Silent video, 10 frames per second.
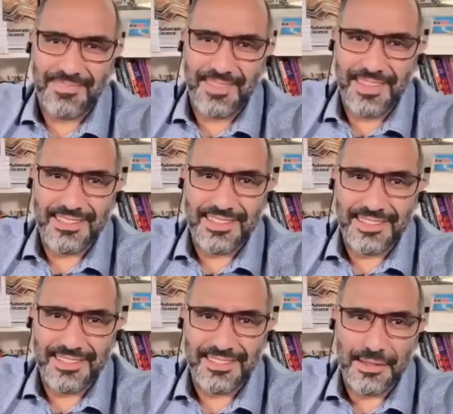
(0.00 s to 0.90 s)
this
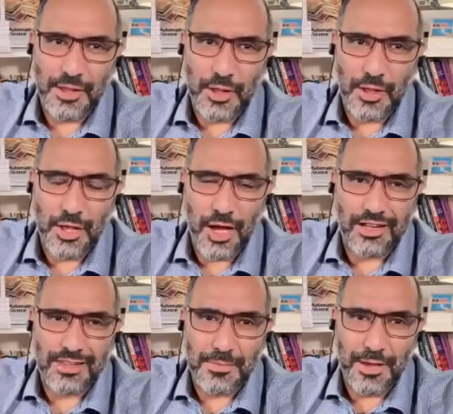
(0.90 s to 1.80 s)
is
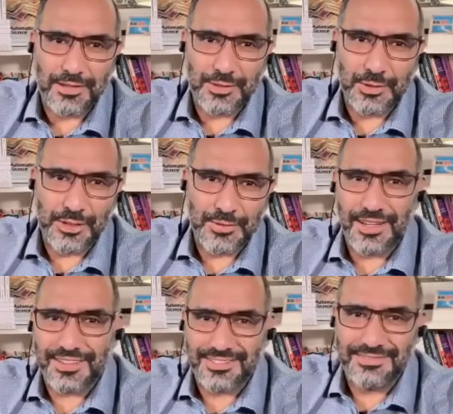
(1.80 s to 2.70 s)
not the best you could have
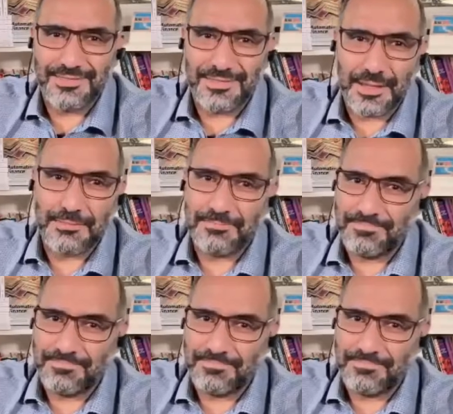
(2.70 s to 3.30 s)
done. Yeah.